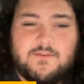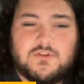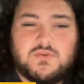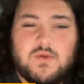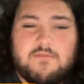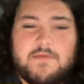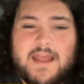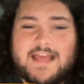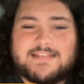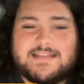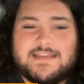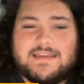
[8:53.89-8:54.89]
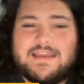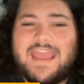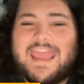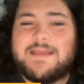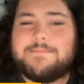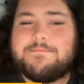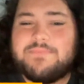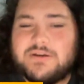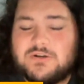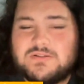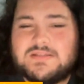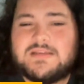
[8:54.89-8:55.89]
folks, we've been asking and
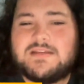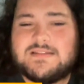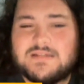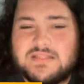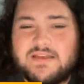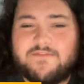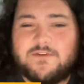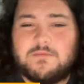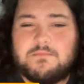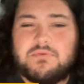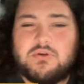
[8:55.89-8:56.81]
Built delivered.